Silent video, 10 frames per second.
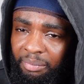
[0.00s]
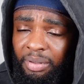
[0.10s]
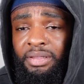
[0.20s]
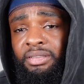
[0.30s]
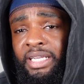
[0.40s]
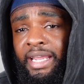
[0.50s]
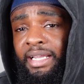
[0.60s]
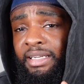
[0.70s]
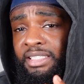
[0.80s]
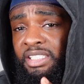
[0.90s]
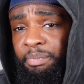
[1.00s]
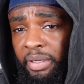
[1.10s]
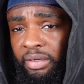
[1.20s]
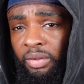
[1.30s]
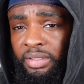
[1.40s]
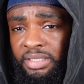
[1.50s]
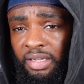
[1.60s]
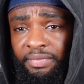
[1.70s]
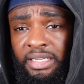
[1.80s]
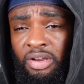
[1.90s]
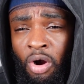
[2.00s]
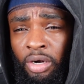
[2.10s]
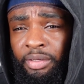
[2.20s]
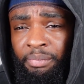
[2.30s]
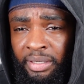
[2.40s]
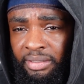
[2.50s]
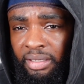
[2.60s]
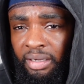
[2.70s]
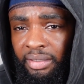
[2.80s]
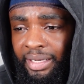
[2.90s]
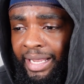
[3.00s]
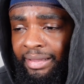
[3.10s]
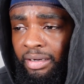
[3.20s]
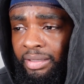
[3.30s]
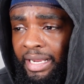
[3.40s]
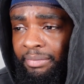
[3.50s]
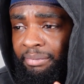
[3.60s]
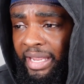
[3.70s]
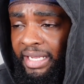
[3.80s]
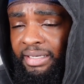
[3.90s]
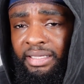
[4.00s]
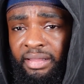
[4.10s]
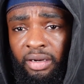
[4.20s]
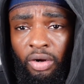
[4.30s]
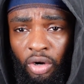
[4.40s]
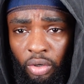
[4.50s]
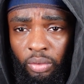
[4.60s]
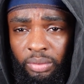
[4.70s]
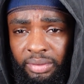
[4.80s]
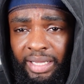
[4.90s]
but they're taking a spin on the stuff that's already been done and they're like making it their own.